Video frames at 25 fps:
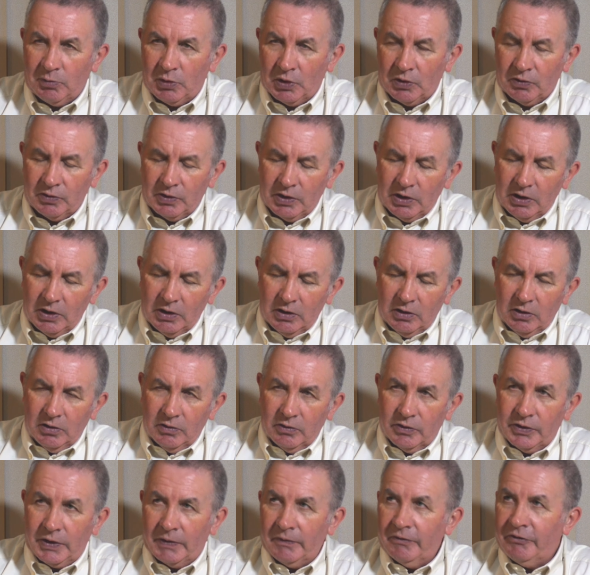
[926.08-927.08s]
but
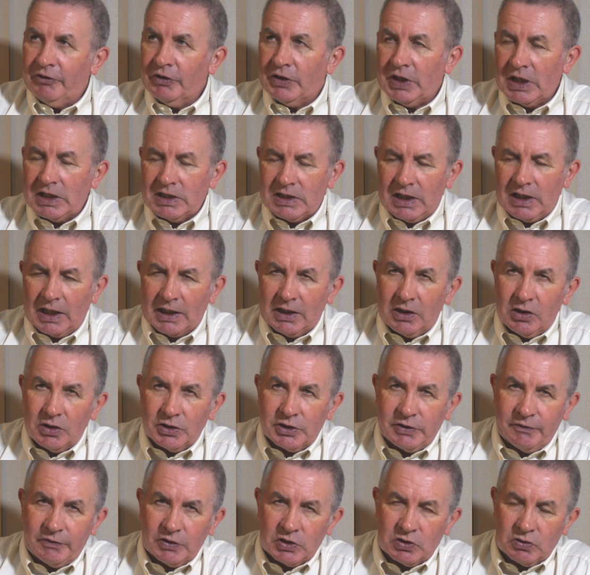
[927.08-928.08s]
for things like
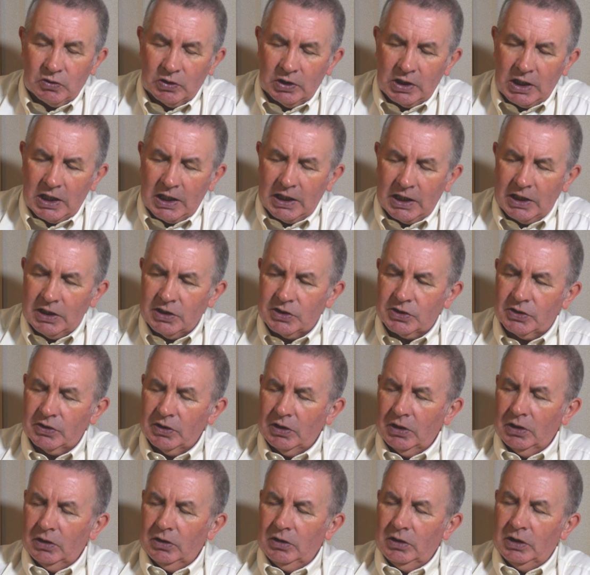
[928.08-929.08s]
artificial lights,
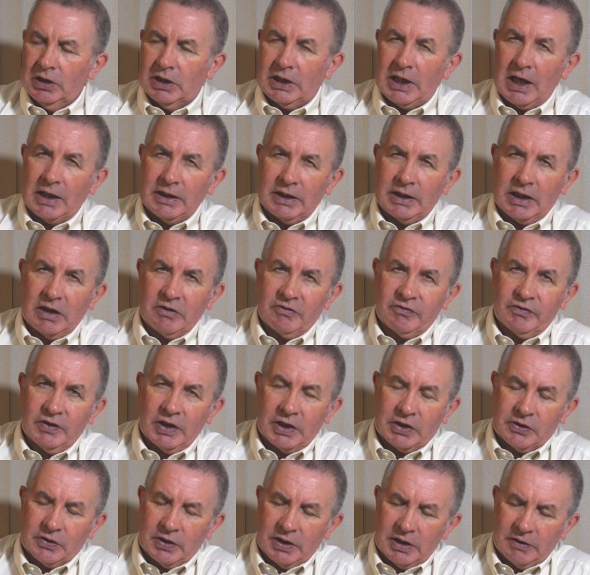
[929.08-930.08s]
you can get
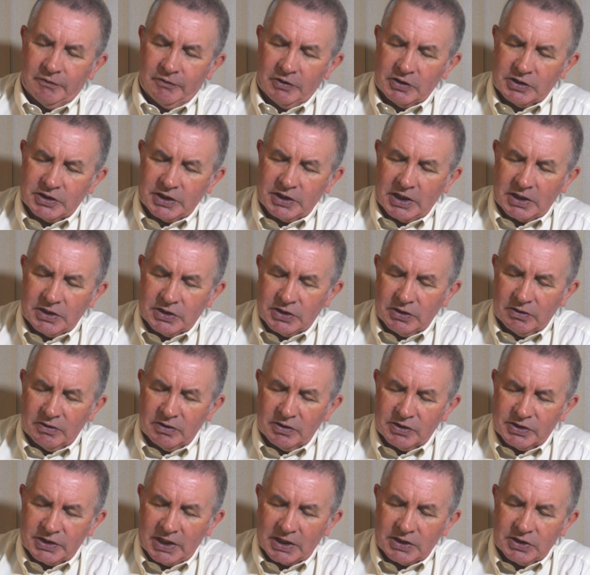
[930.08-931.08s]
flickering if it's
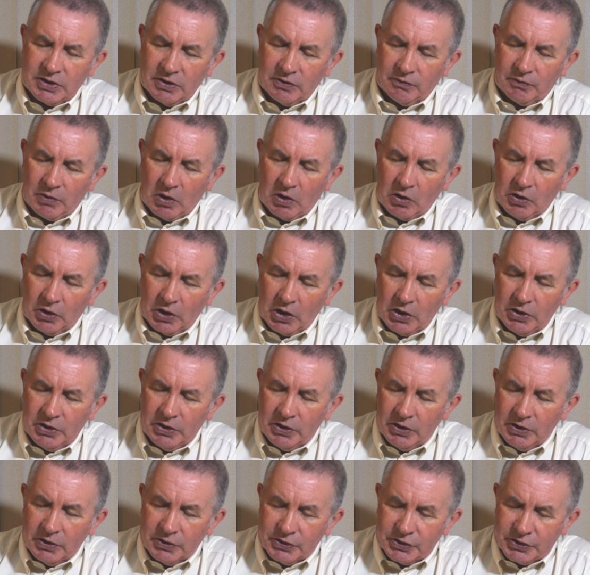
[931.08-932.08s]
set at the wrong
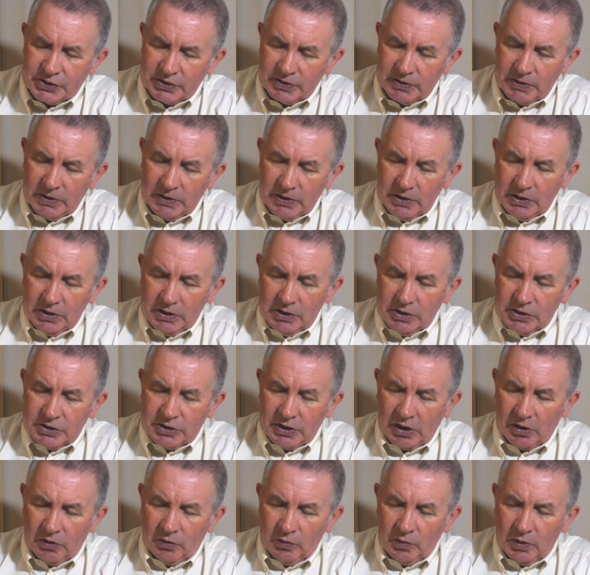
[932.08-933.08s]
hertz.
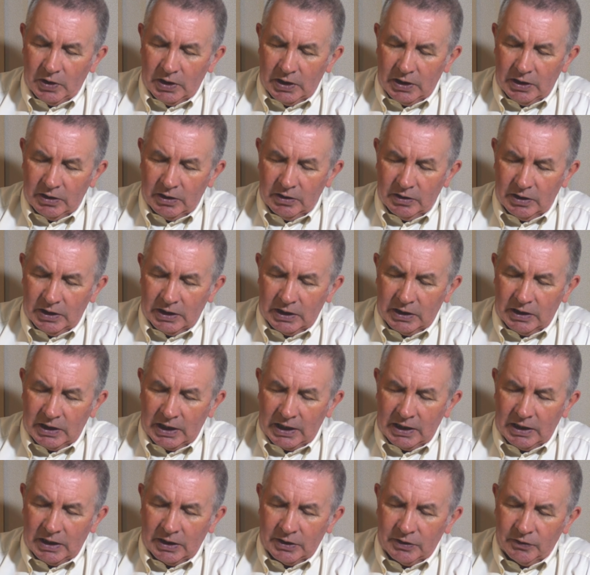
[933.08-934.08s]
So
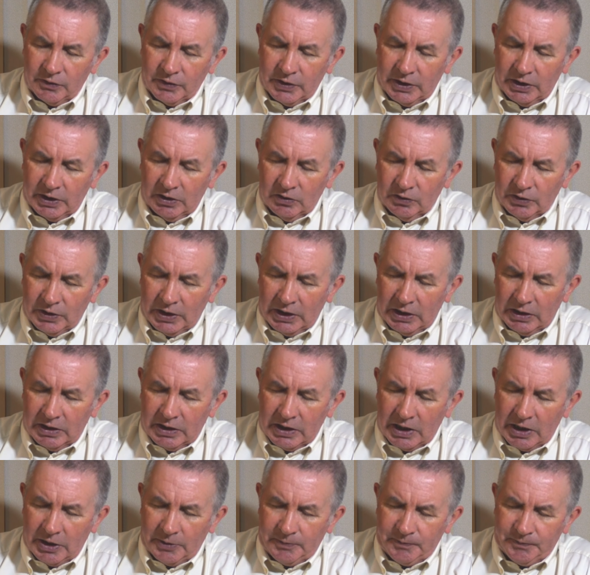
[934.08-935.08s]
again, I don't think you'll need
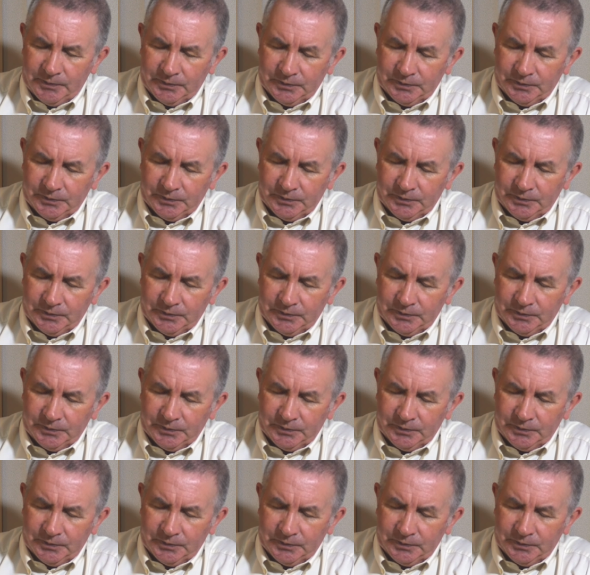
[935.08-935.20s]
that.